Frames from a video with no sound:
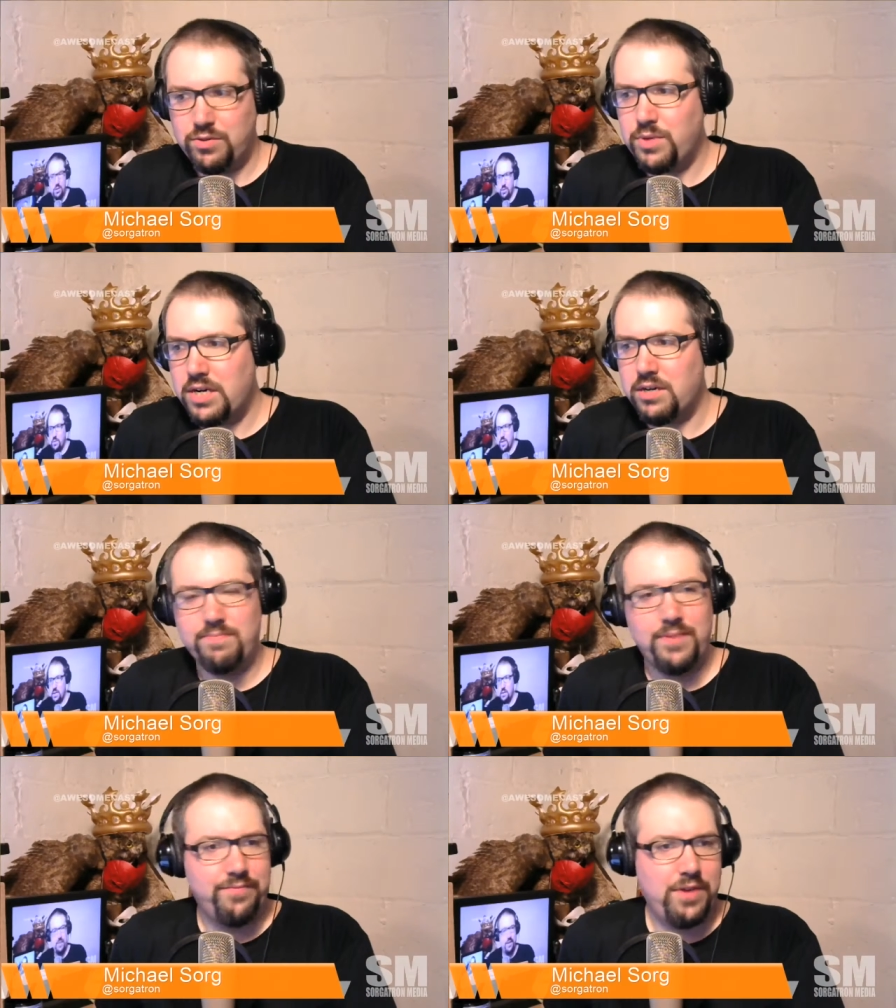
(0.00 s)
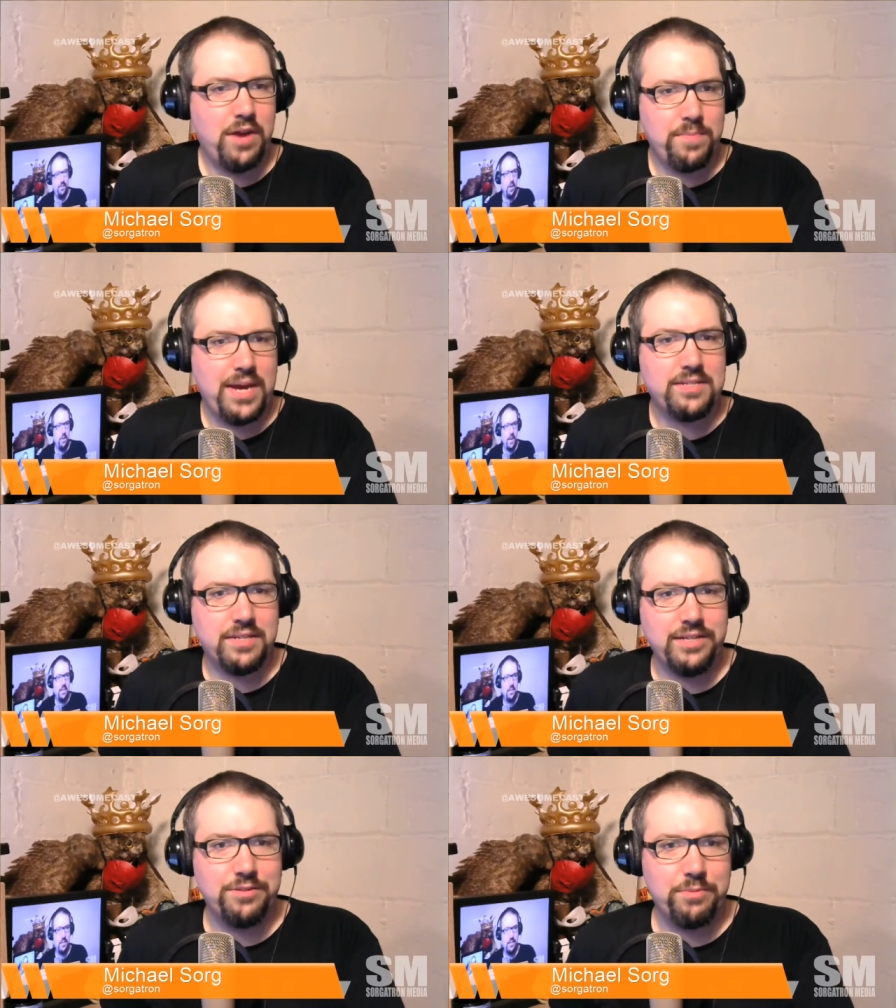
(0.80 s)
Twitter, very
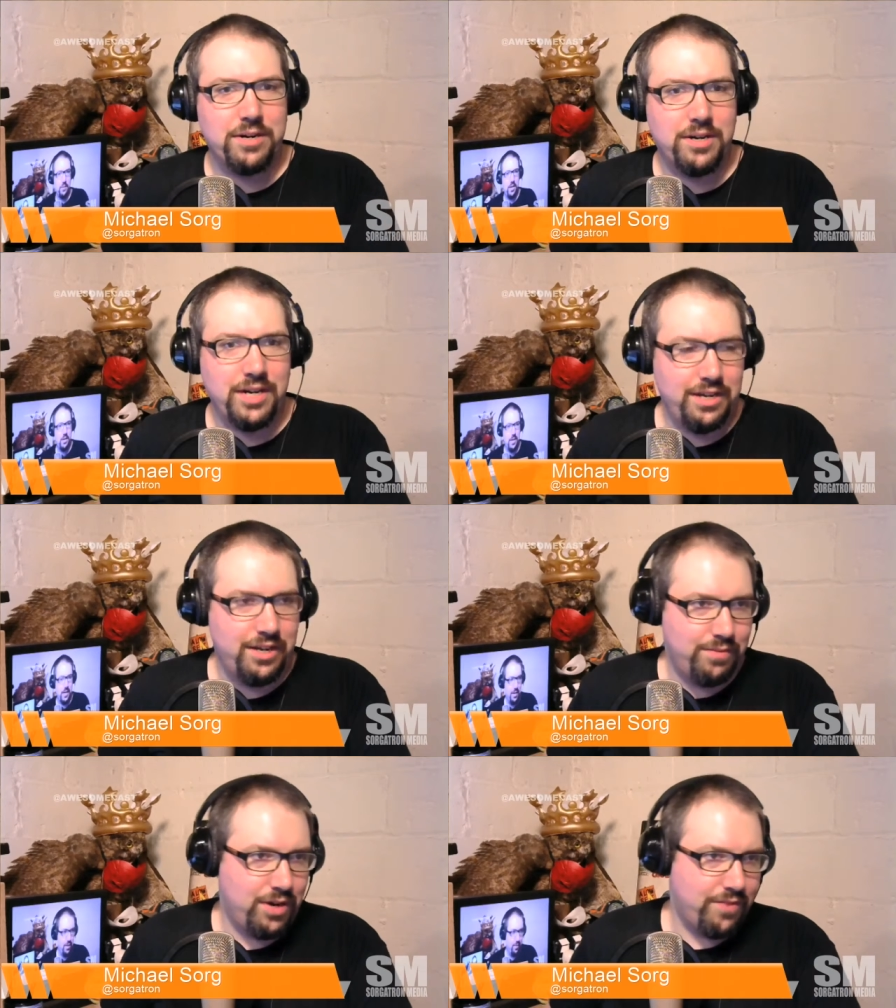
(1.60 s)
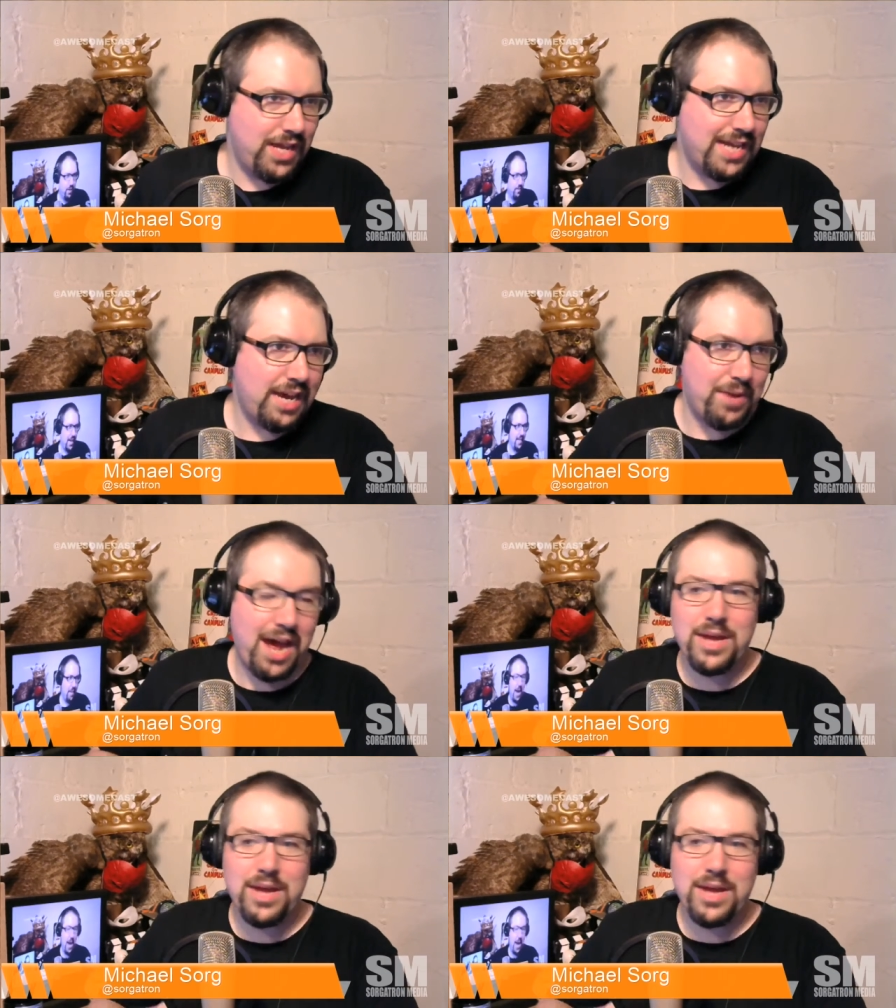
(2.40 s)
basically Twitter, and whenever that's happened.